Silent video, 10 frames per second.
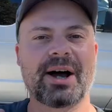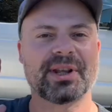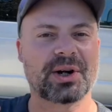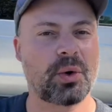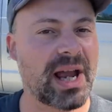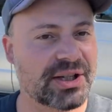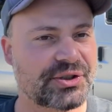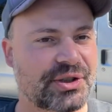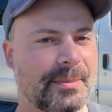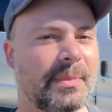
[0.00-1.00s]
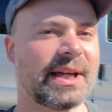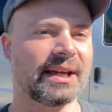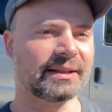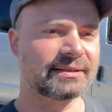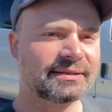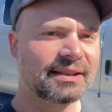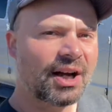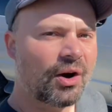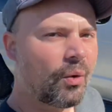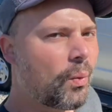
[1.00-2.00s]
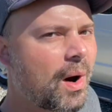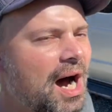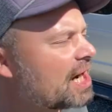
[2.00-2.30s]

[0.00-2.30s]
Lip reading: the question begs, why